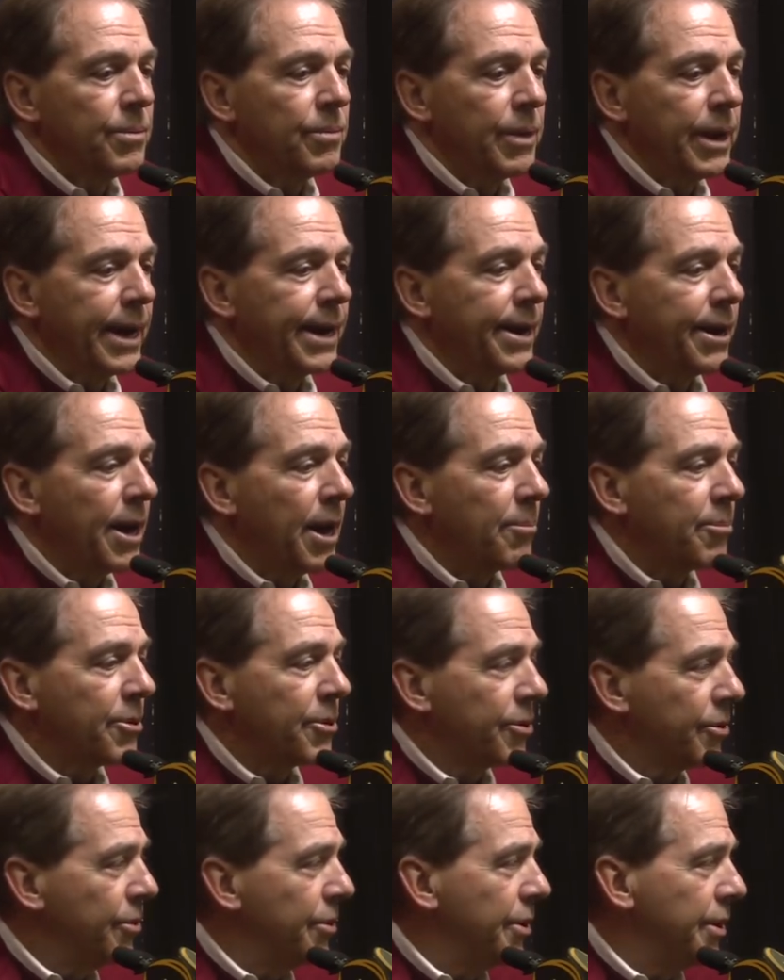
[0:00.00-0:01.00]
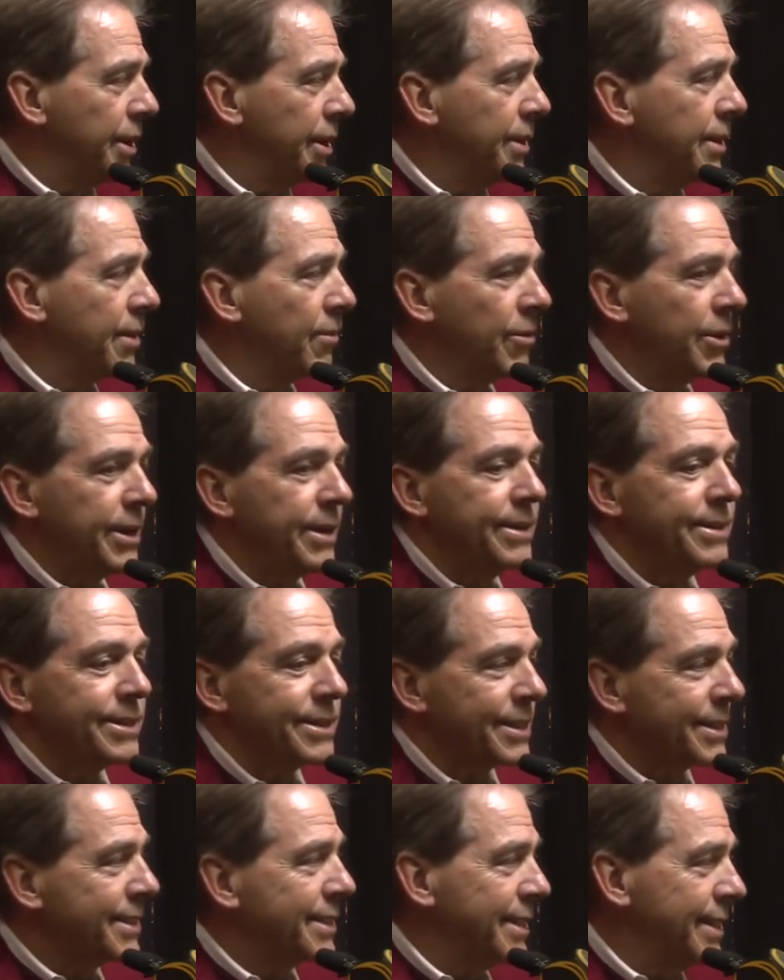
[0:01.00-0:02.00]
we had an opportunity that we didn't
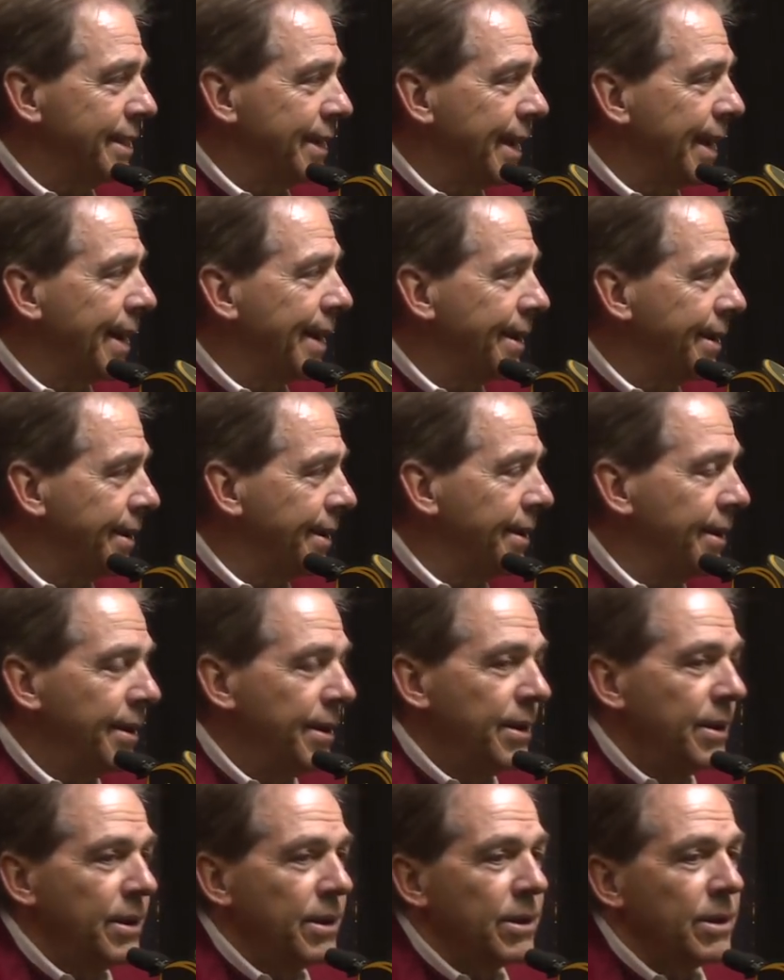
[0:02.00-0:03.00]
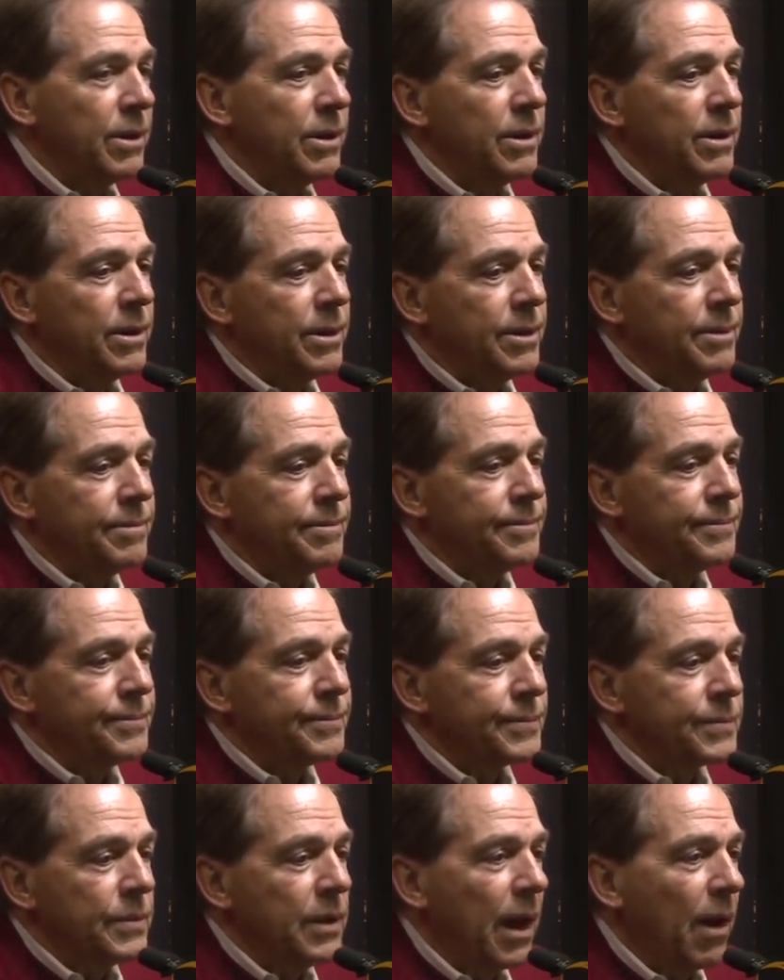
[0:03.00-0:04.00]
succeed at.
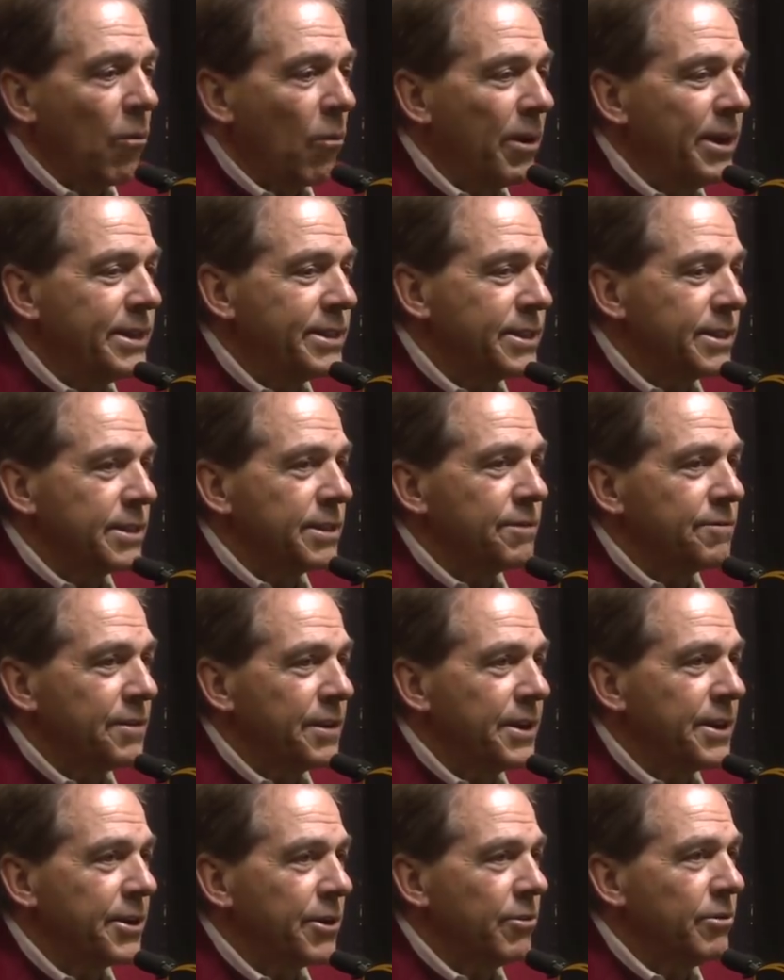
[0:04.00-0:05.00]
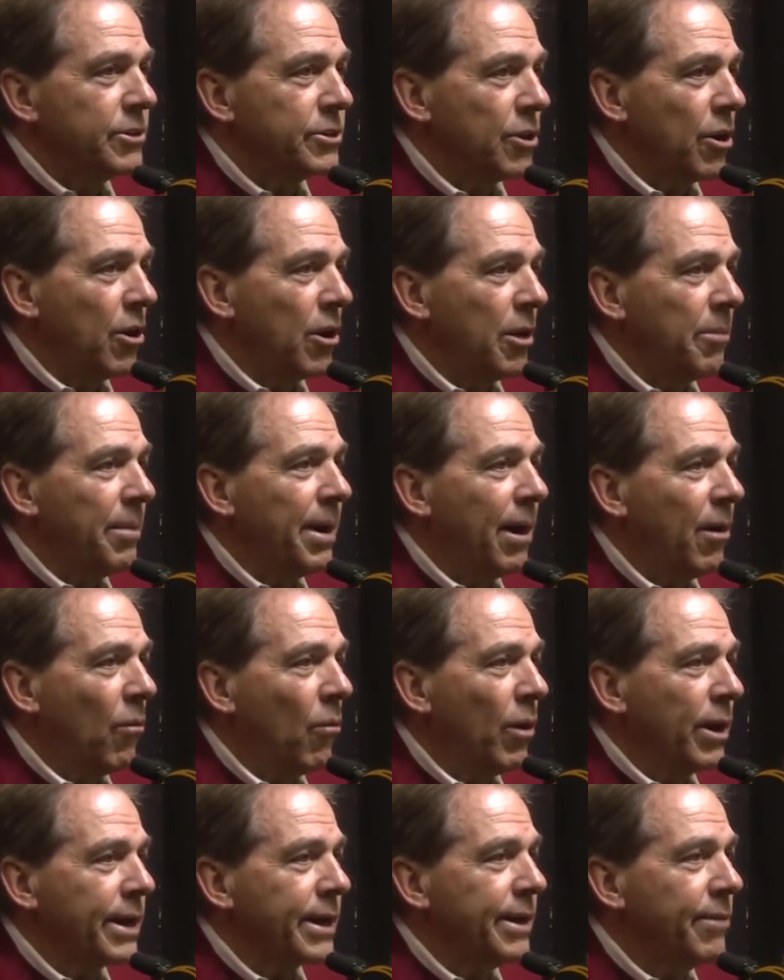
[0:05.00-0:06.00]
Not wasting a failure is all about
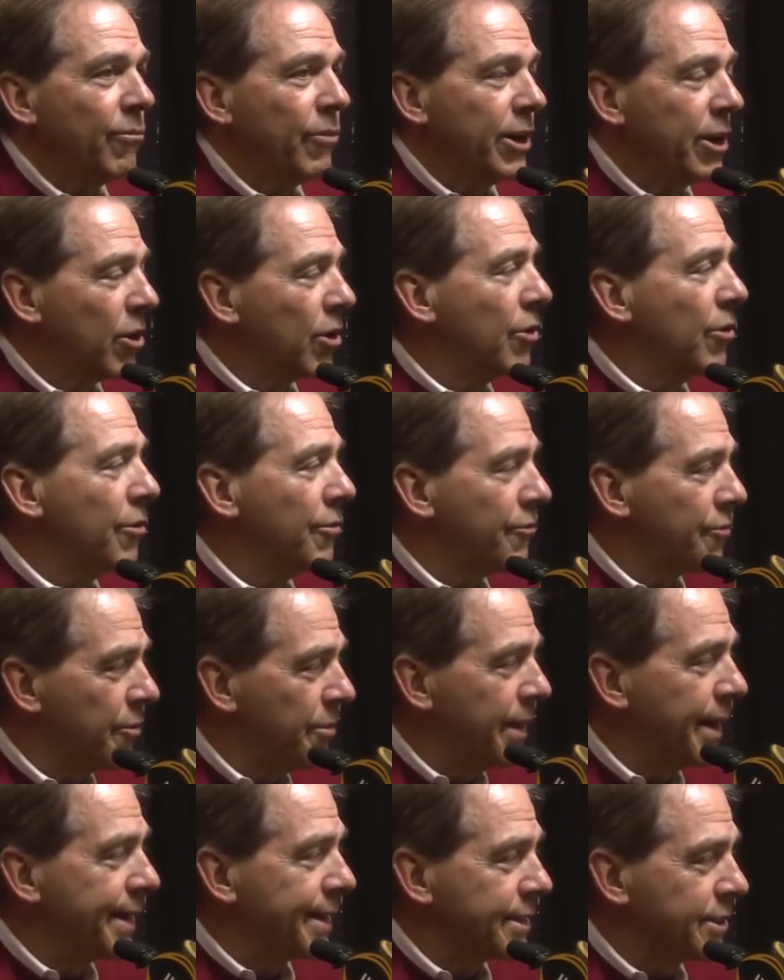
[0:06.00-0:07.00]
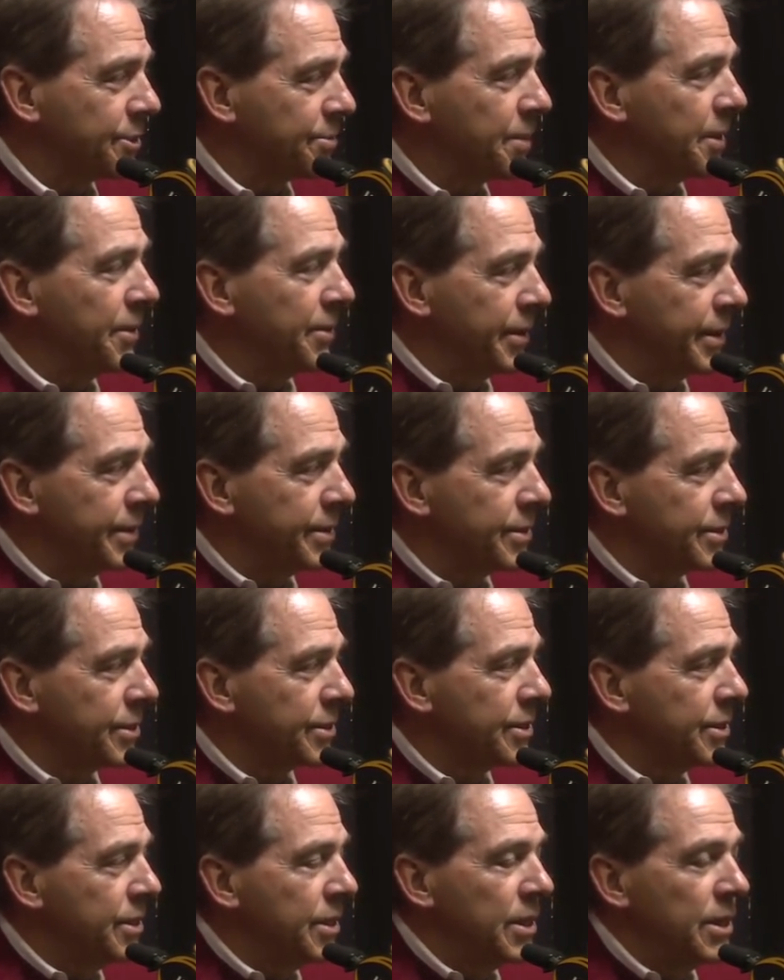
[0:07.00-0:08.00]
what can we learn from that experience.
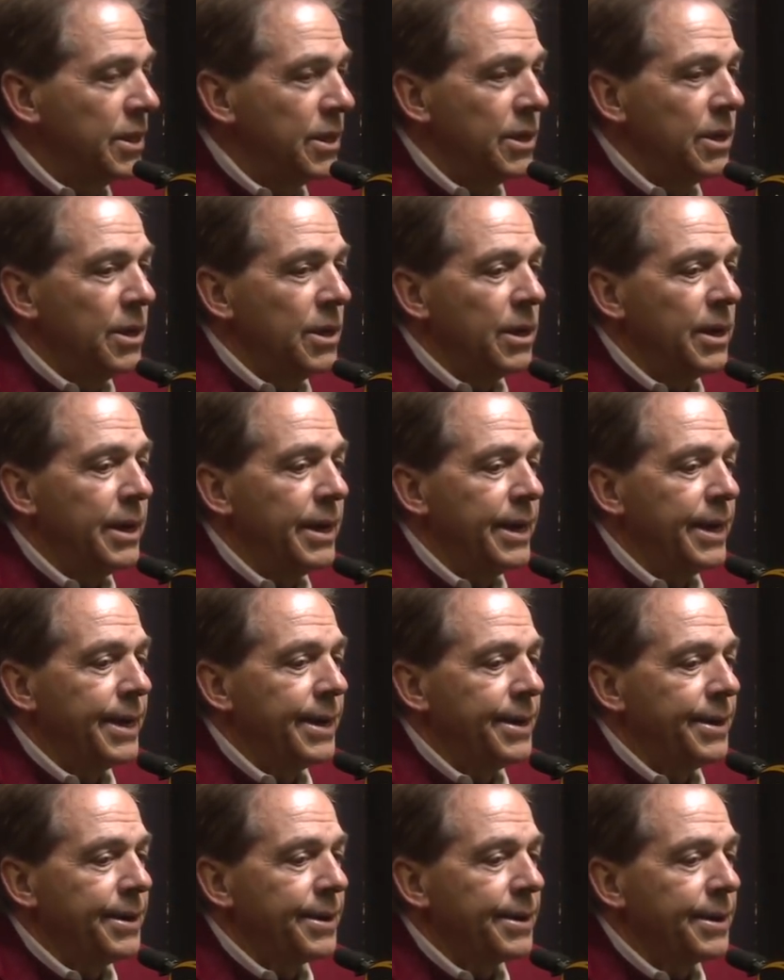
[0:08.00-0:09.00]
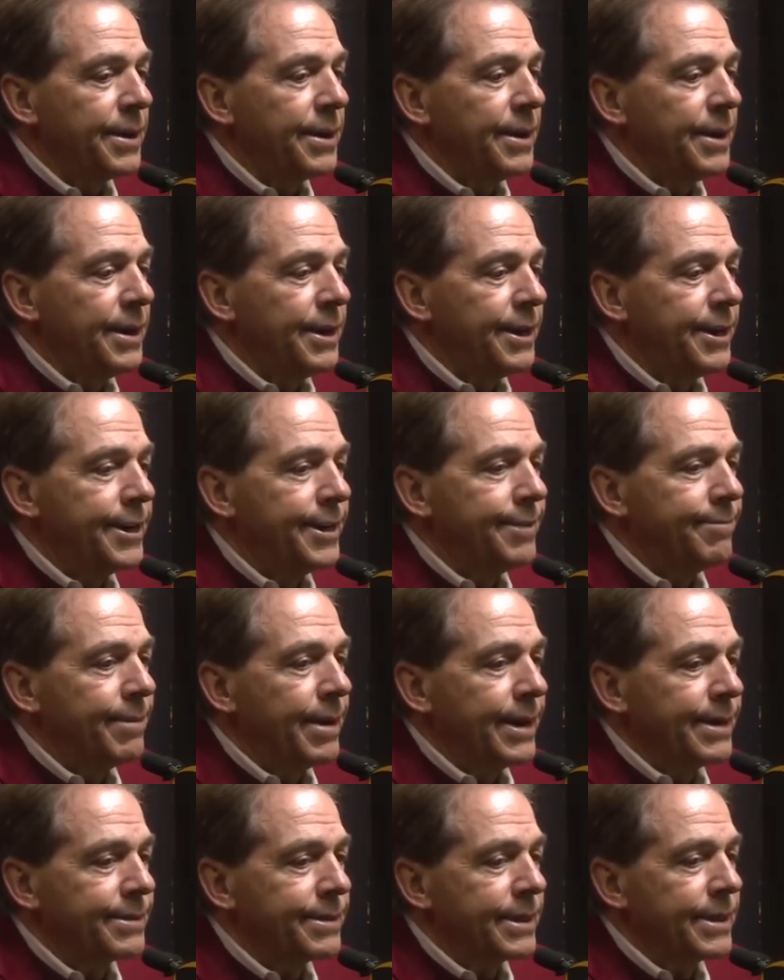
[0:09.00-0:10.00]
And
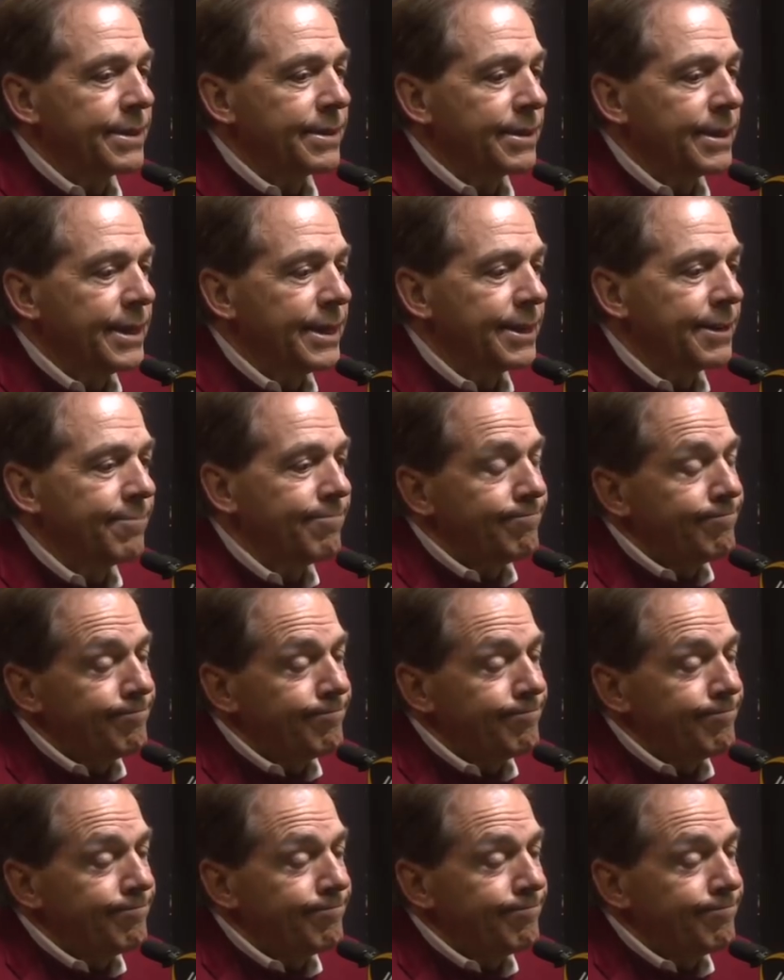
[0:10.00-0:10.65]
I think that